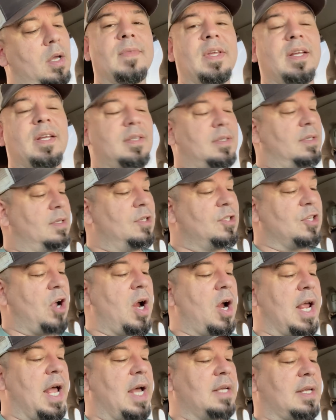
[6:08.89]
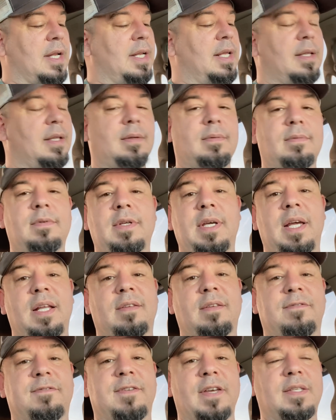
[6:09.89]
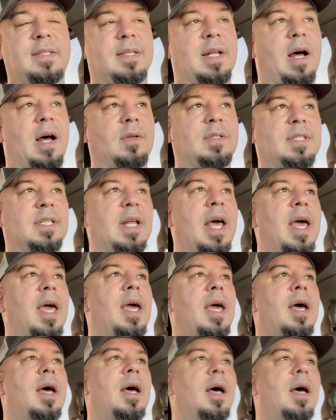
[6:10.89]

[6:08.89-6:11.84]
And sorry guys, I didn't get to fix it all today,